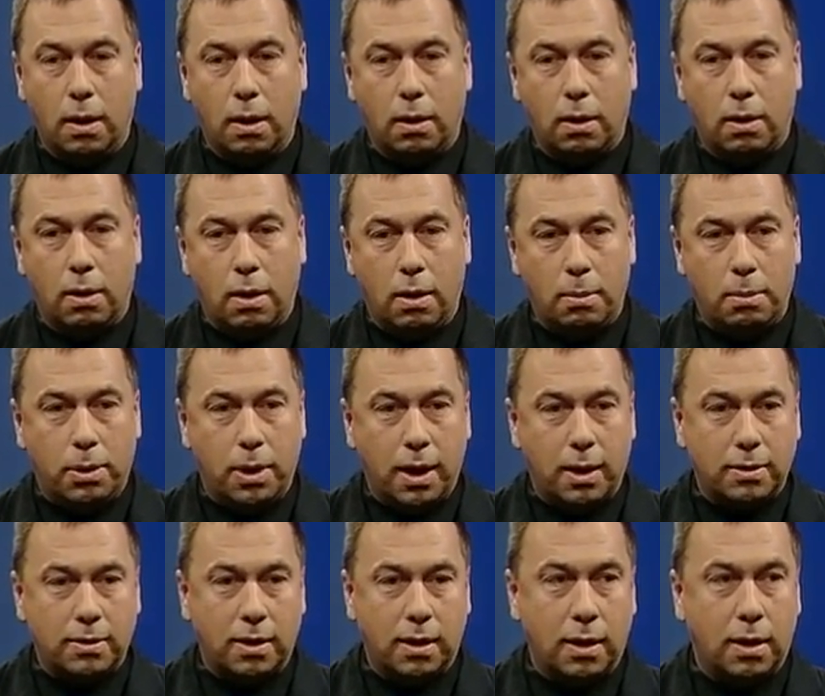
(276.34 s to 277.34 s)

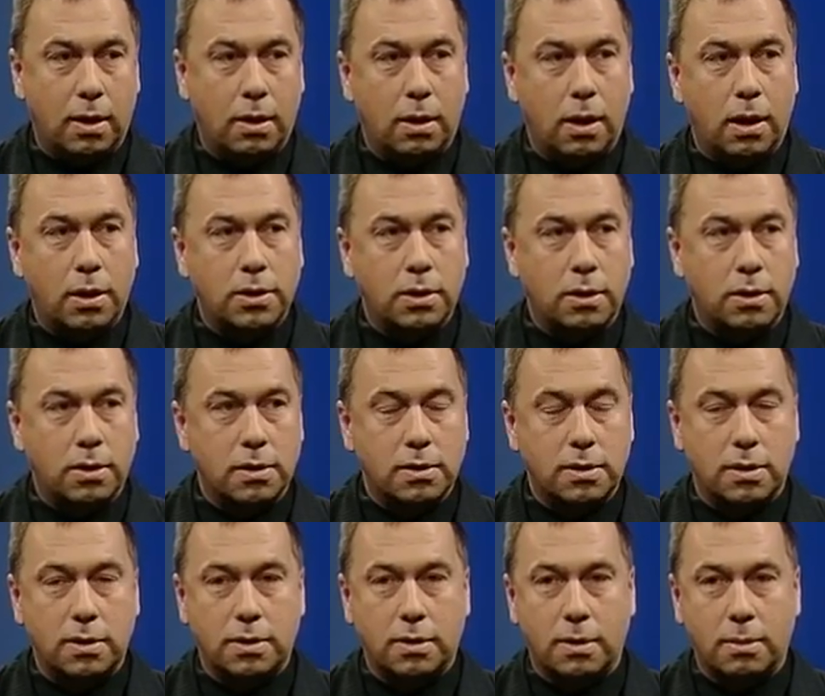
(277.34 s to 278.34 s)
complex ecological
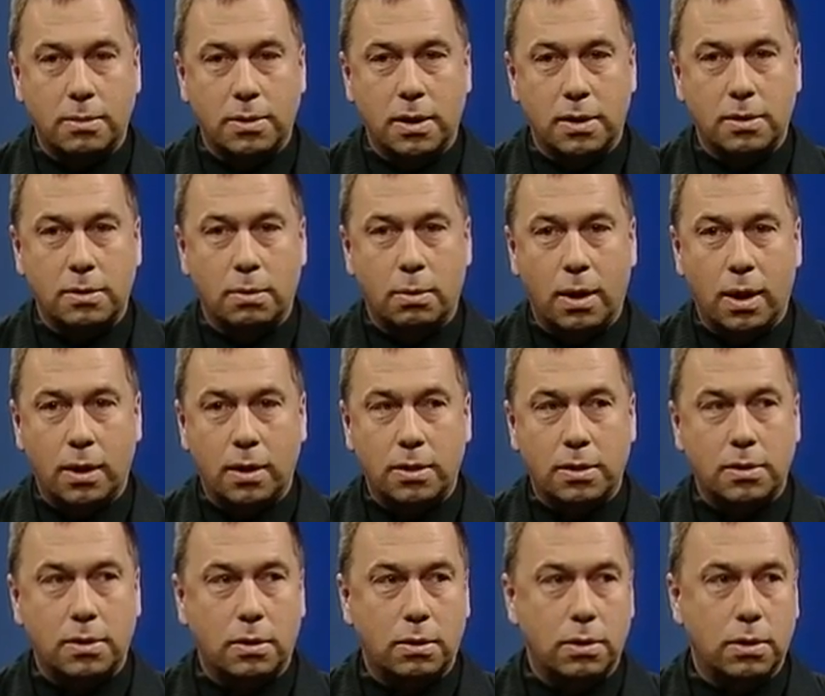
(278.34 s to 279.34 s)
systems as well as
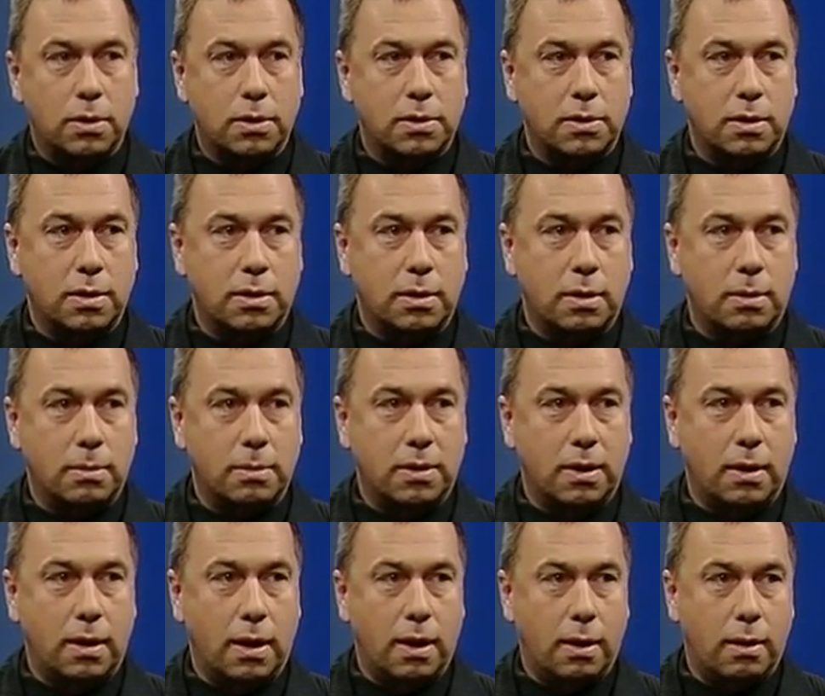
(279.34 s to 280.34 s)
social systems
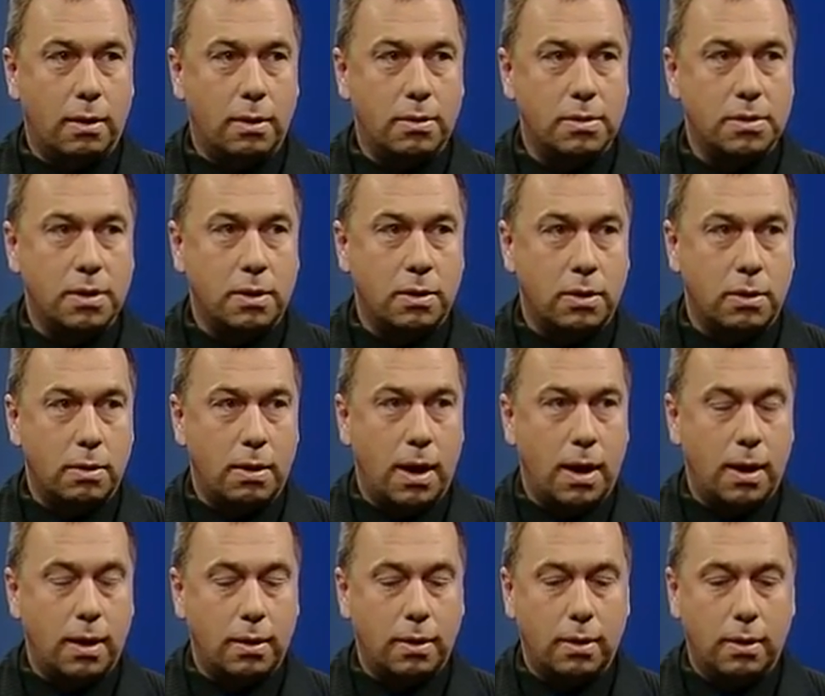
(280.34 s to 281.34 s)
and how those
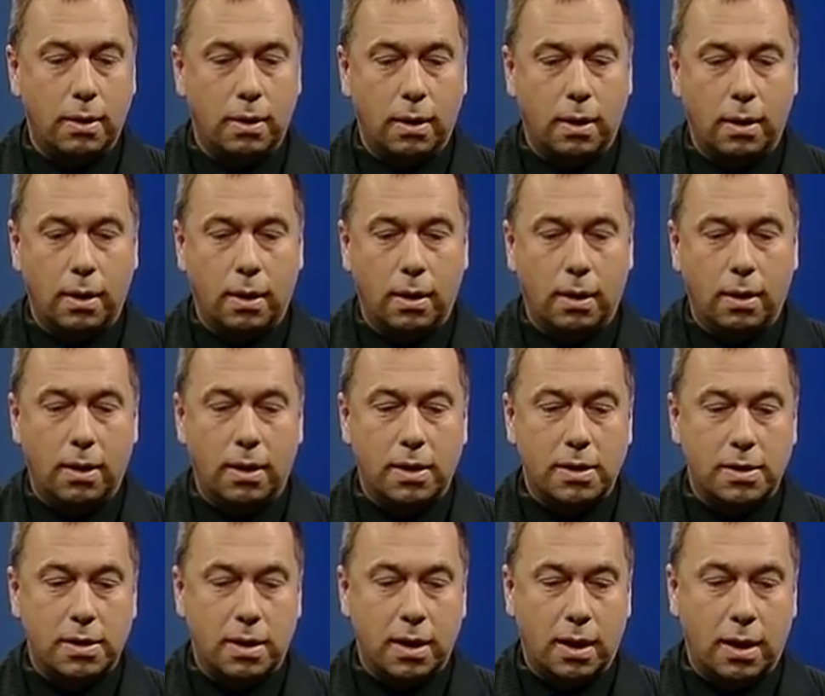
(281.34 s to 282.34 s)
interact. The
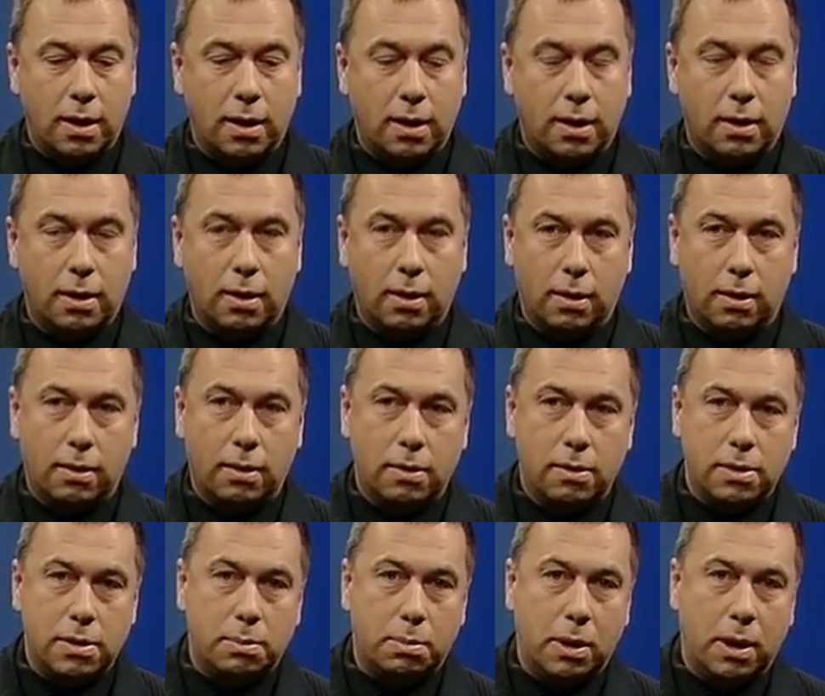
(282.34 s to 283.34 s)
aesthetic,
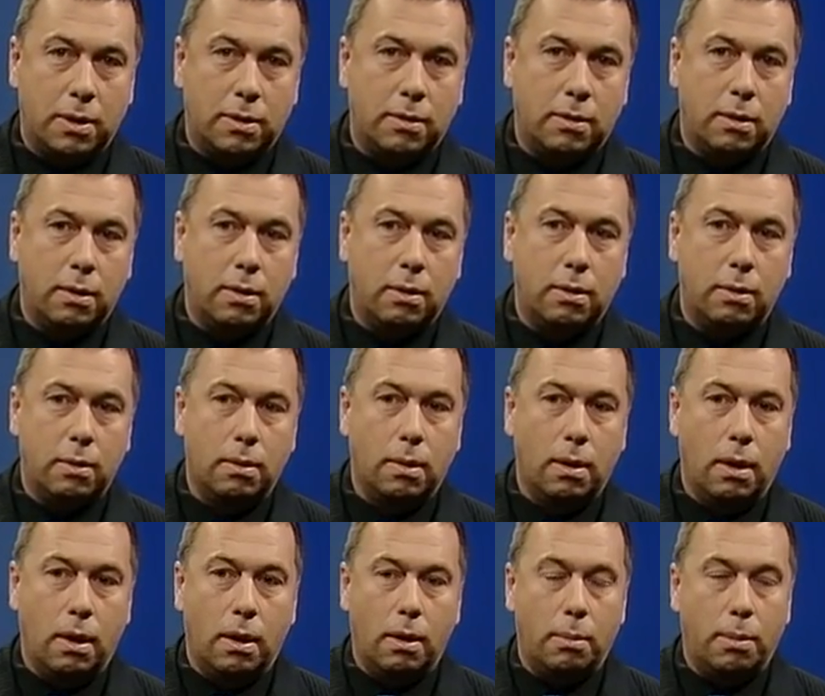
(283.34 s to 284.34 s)
speaks to
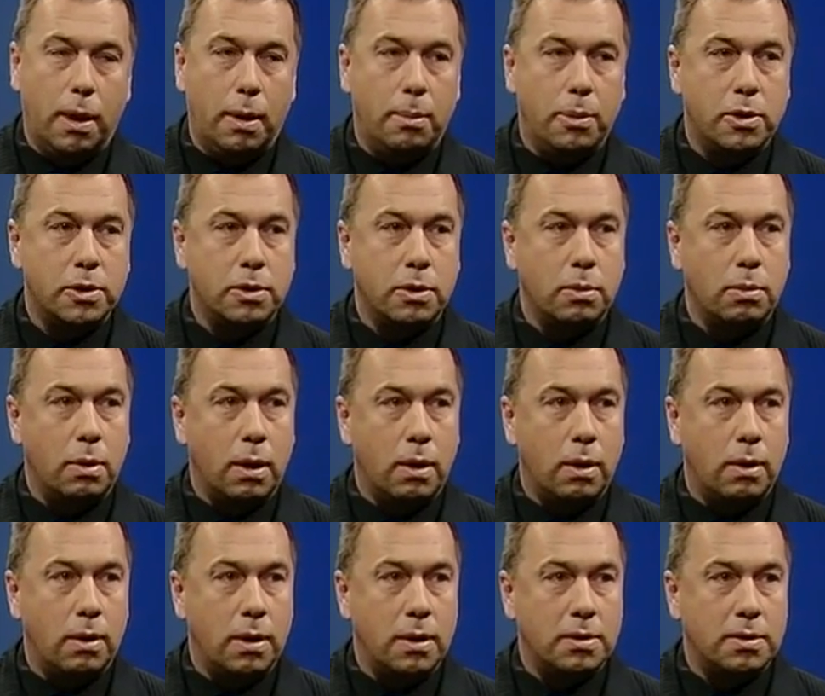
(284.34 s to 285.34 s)
people's
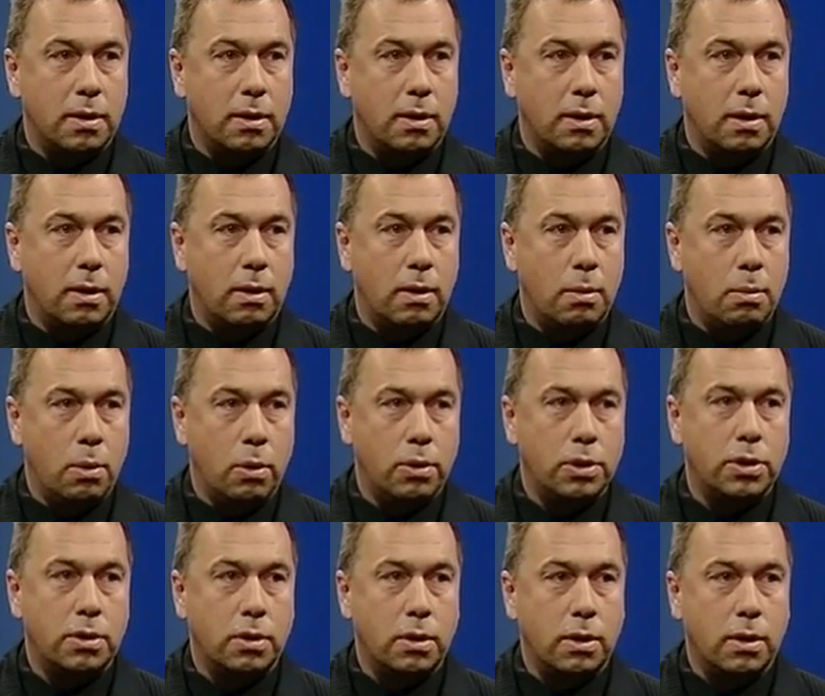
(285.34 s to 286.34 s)
awareness and their
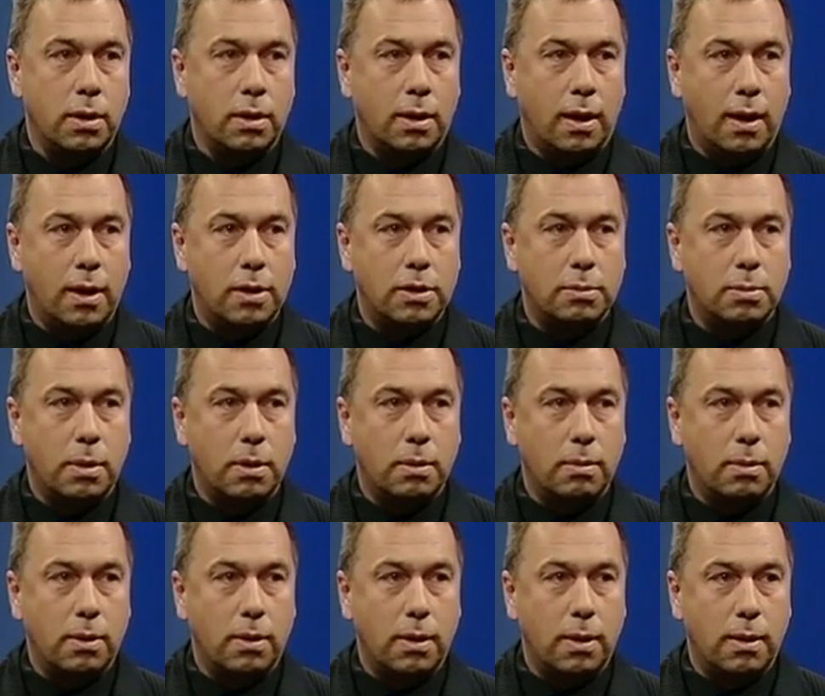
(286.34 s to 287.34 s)
emotional engagement
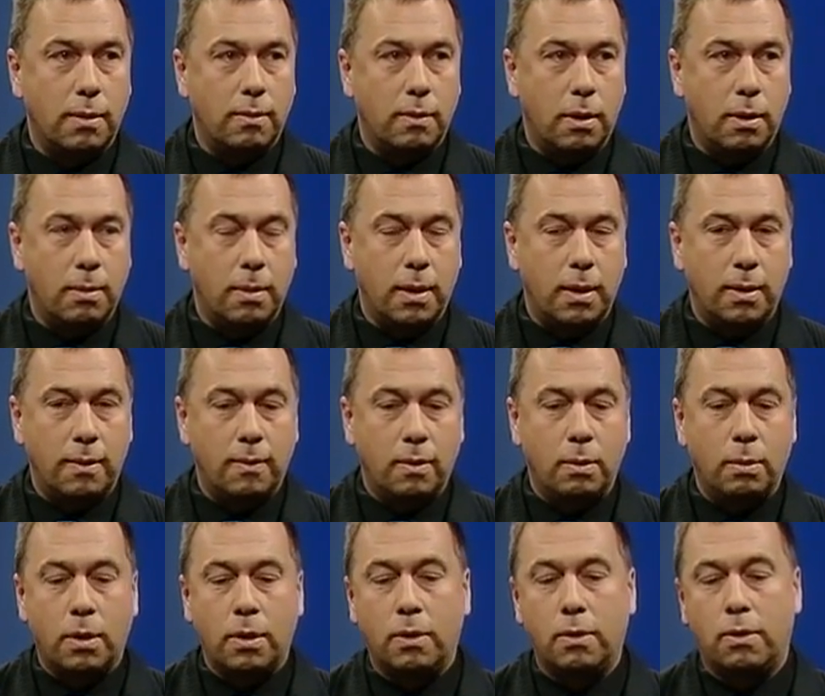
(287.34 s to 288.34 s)
with the environment. Even
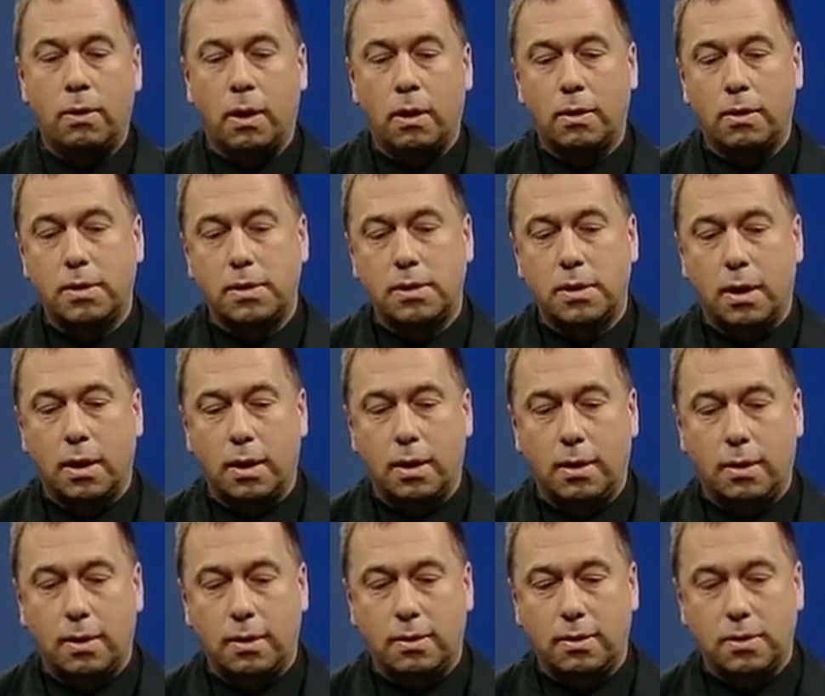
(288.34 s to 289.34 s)
when you talk to
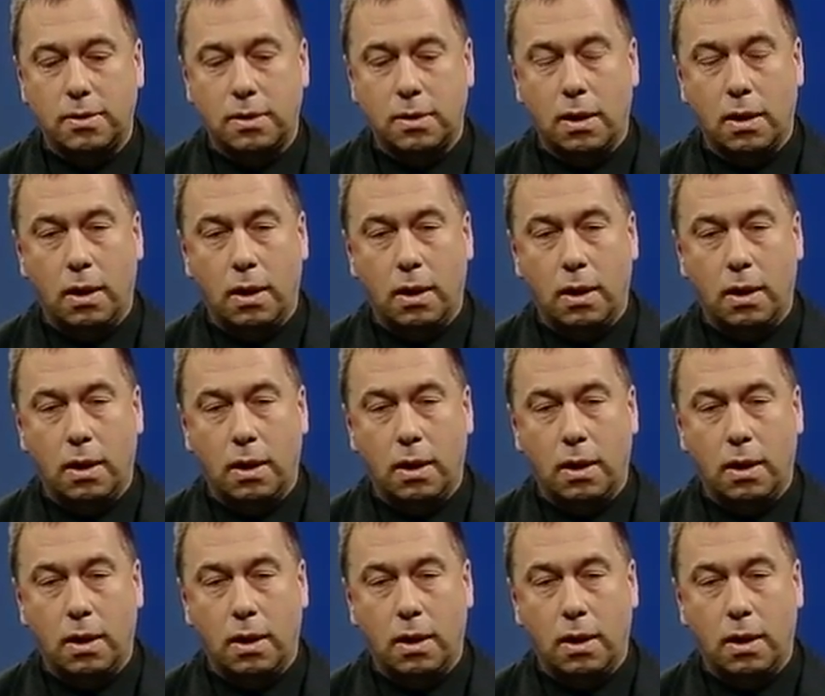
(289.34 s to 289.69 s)
scientists,